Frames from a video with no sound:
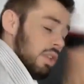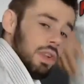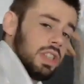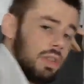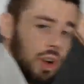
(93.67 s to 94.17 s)

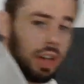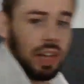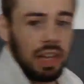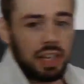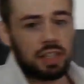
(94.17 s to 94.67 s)
First of all,
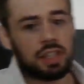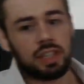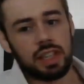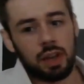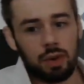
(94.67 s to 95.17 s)
let's
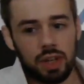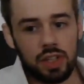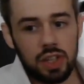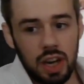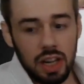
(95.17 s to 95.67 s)

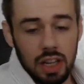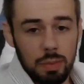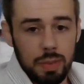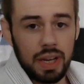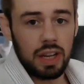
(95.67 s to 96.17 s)
distinguish a little
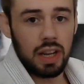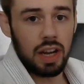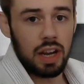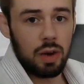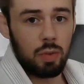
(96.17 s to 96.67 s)
bit
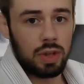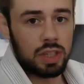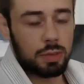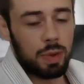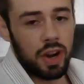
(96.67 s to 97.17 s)
what's
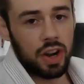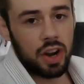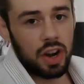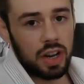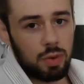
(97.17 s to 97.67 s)
spider
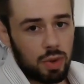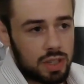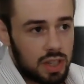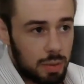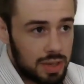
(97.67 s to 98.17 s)
guard and
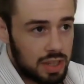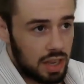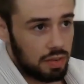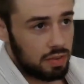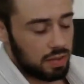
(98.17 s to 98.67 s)
what's double
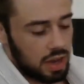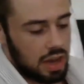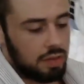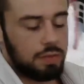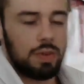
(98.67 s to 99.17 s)
sleeve.
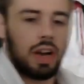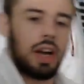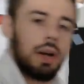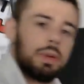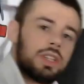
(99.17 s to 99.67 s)
I've
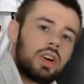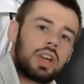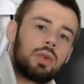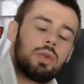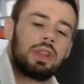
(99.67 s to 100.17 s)
been
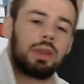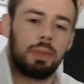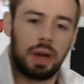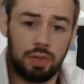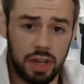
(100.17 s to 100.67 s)
talking with
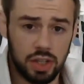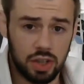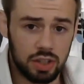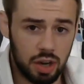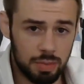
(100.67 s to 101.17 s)
my friend
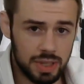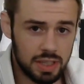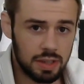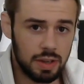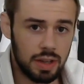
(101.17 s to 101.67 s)
John
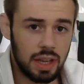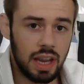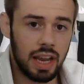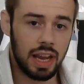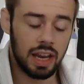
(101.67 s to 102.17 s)
Thomas,
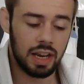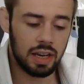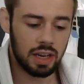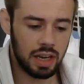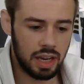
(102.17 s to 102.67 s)

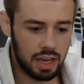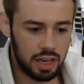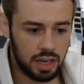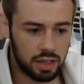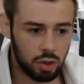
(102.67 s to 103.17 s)
and
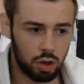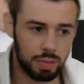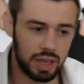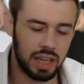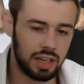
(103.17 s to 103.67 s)
he told
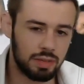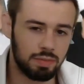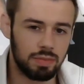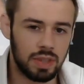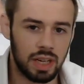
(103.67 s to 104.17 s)
me that
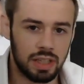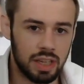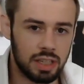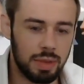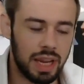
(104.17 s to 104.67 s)

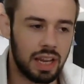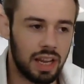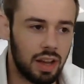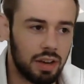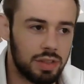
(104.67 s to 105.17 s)
doesn't make a
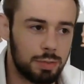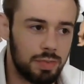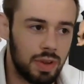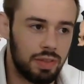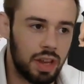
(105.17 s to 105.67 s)
lot
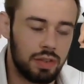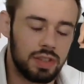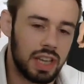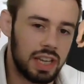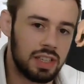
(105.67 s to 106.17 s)
of
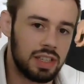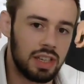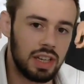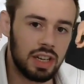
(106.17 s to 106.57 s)
sense.